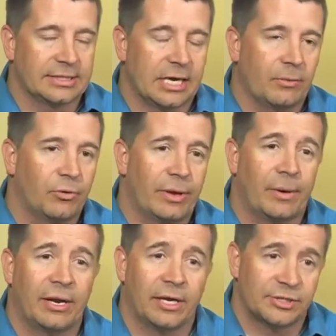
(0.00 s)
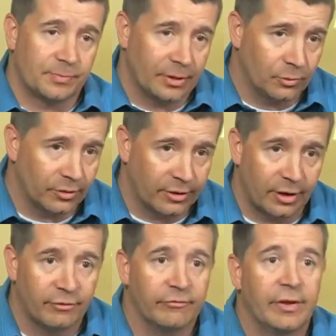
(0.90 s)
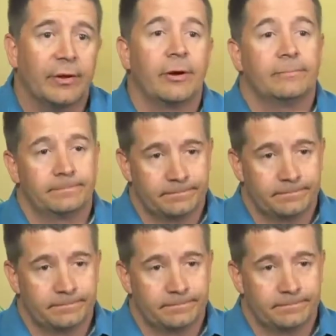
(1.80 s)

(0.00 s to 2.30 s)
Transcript: a time where they might not spend with another vendor.